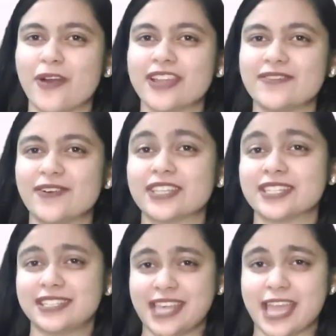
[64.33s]
point for the
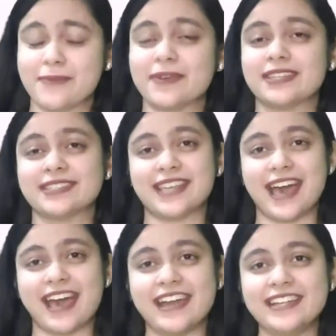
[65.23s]
same is
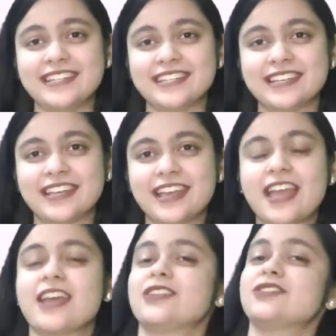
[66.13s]
that
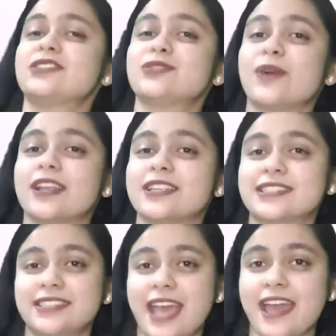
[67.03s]
to
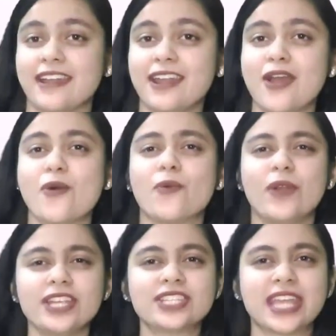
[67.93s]
understand
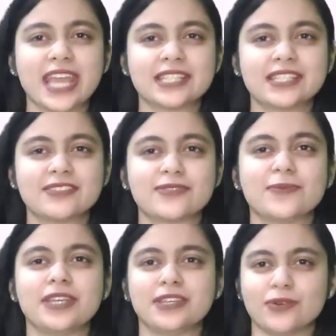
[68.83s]
which case is to
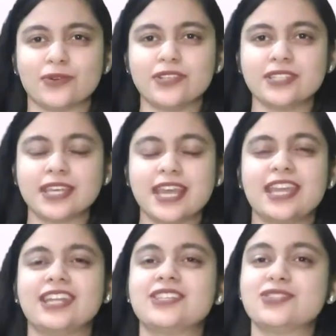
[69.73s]
be used,
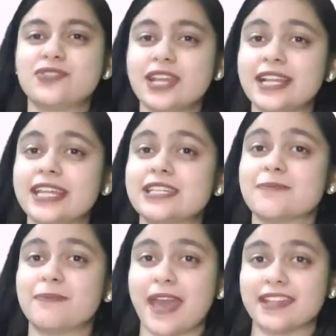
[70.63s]
it strictly
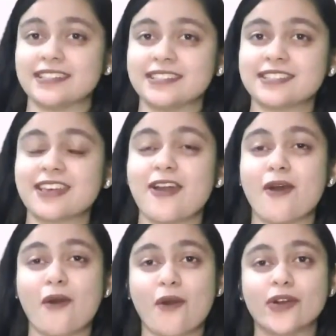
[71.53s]
depends
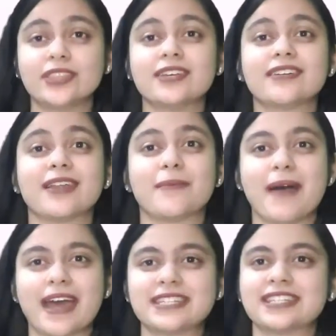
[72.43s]
on the
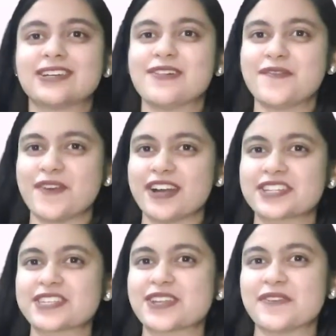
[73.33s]
grammatical
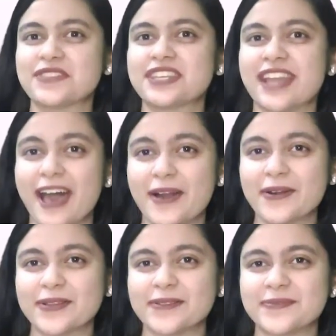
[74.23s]
function of the
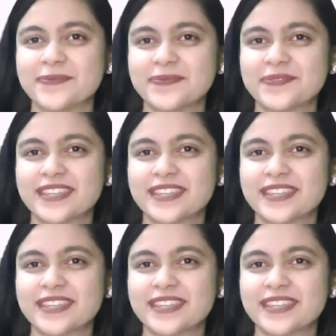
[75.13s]
noun.